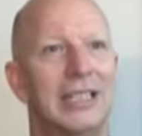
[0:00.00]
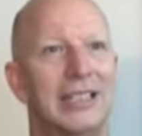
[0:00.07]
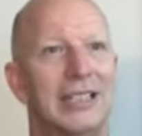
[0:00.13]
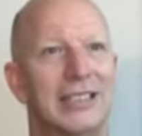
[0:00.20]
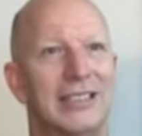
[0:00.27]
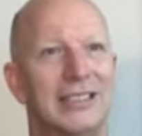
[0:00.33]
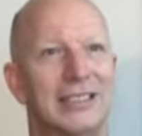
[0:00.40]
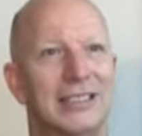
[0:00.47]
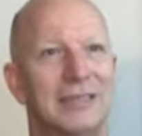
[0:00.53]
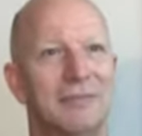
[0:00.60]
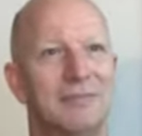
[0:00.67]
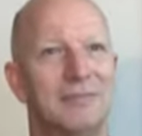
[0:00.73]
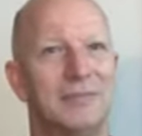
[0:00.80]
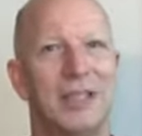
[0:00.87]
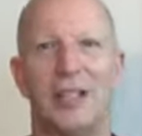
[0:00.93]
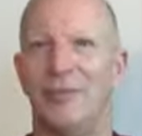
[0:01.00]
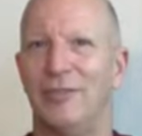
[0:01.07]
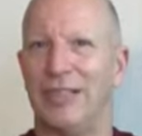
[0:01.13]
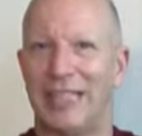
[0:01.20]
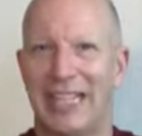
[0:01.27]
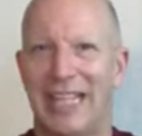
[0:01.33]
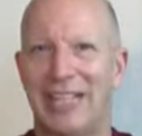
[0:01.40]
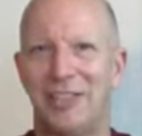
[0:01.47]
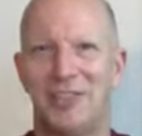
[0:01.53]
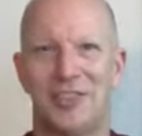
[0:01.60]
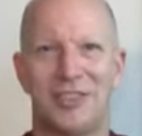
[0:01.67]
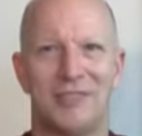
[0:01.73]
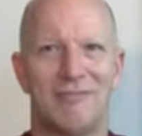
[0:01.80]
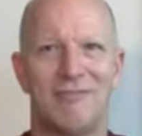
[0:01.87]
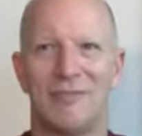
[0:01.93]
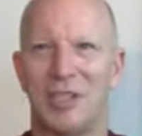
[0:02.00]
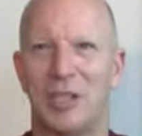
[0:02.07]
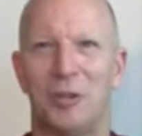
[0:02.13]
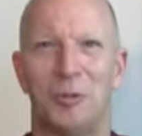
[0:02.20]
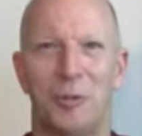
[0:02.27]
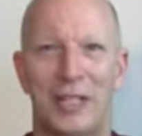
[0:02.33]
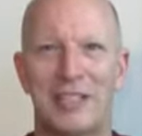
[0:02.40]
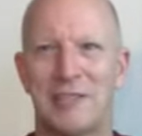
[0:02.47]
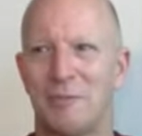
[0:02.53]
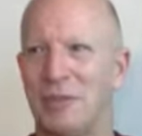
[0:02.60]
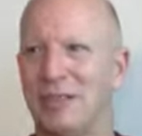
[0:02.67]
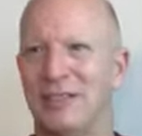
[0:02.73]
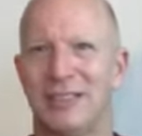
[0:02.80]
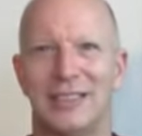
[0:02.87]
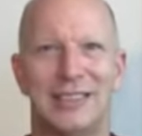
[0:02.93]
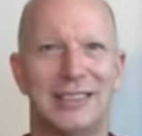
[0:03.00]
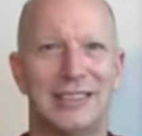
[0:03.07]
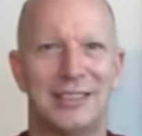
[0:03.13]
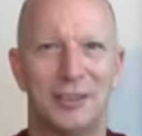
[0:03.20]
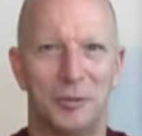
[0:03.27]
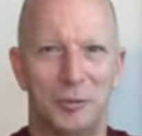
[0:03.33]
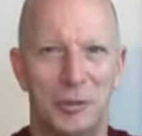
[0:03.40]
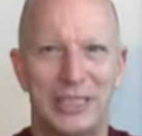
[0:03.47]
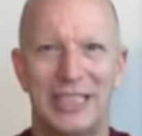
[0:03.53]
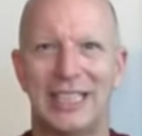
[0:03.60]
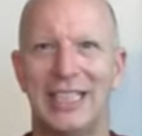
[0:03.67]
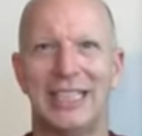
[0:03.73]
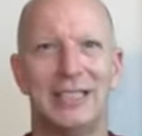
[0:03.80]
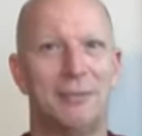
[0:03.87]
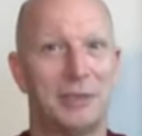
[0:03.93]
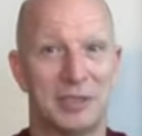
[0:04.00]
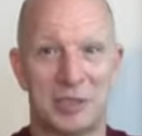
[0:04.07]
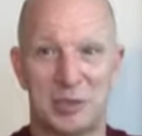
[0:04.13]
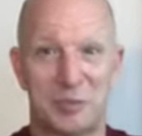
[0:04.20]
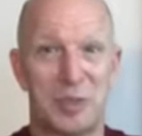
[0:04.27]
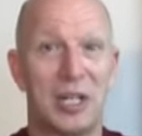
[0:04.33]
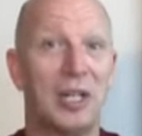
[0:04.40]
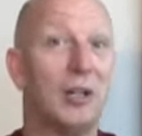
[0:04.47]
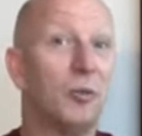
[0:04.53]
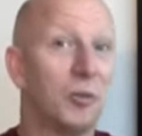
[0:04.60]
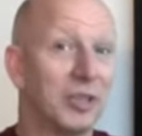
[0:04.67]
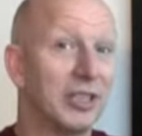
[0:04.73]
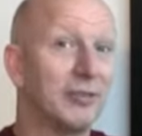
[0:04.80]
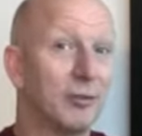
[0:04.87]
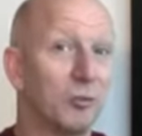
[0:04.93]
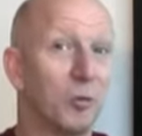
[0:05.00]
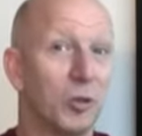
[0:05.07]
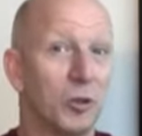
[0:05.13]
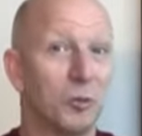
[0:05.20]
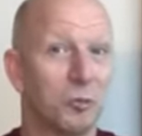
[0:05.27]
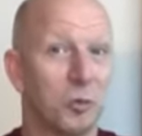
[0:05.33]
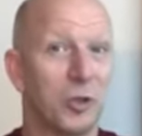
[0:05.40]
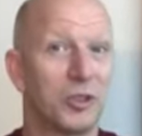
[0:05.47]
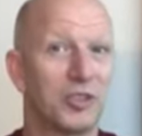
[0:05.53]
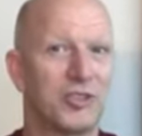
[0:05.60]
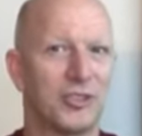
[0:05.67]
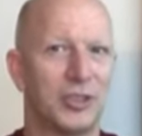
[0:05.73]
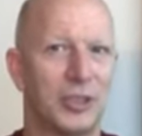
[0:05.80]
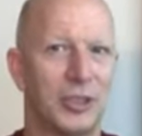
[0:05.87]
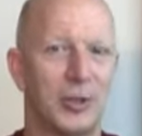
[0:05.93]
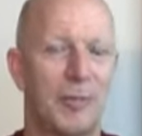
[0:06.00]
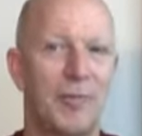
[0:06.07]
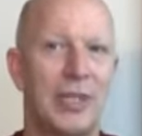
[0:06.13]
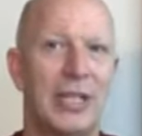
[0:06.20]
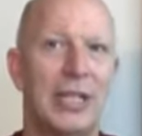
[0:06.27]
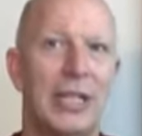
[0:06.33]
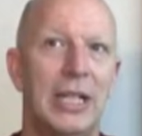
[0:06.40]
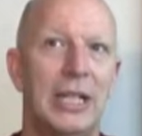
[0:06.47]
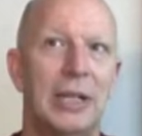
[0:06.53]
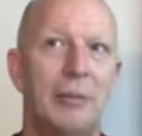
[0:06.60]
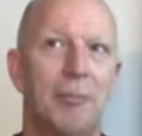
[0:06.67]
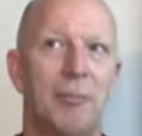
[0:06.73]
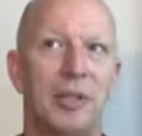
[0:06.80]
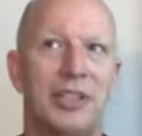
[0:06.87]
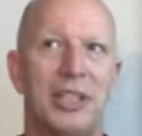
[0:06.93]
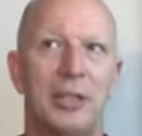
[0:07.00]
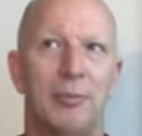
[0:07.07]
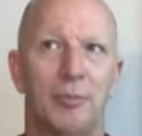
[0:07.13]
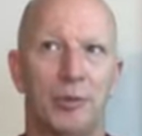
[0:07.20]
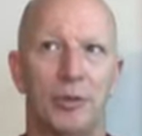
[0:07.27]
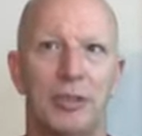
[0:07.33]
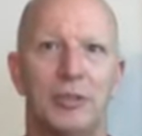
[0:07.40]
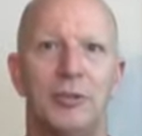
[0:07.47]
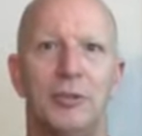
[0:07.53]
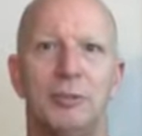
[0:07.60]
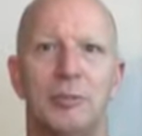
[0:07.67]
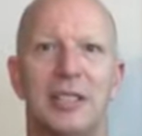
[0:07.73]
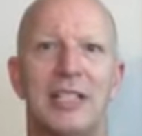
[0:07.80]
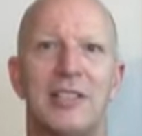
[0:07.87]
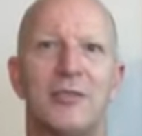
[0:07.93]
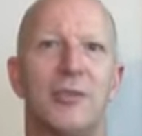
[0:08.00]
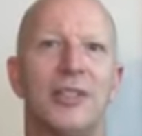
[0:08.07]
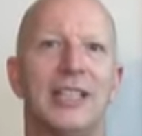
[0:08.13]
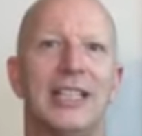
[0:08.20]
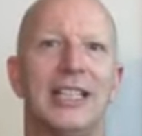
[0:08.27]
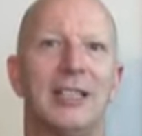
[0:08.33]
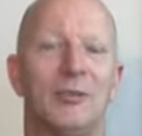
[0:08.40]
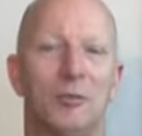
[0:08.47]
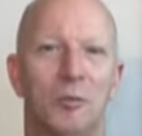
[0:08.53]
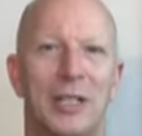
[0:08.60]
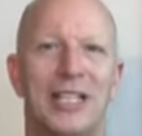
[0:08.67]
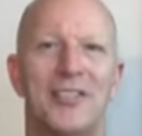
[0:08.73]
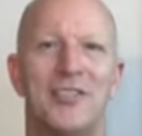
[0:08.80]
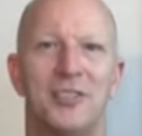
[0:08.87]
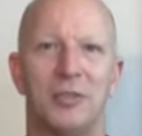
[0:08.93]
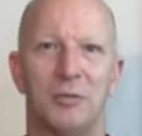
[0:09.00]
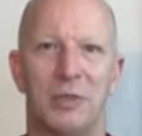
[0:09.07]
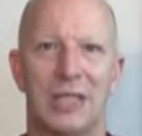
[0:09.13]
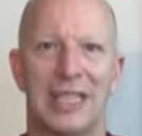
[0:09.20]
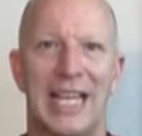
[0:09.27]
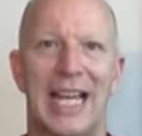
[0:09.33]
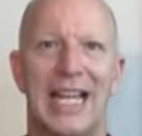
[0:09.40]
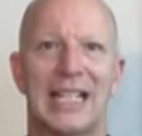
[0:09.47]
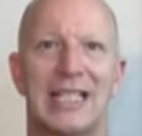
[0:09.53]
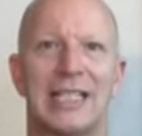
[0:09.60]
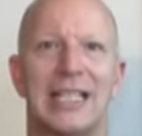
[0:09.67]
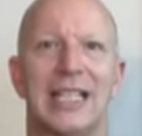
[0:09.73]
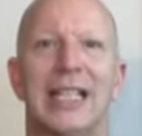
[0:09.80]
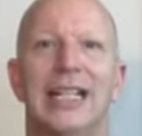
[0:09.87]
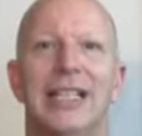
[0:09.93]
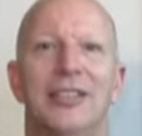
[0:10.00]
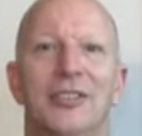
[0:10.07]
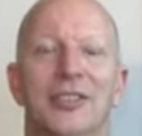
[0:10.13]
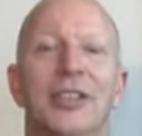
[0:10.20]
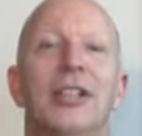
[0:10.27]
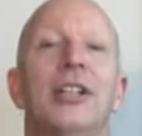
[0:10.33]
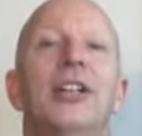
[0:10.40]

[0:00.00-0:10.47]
a vacation, a respite, a rehab, a spa, whatever word works for you. But they're brought to a place where they can rest and relax and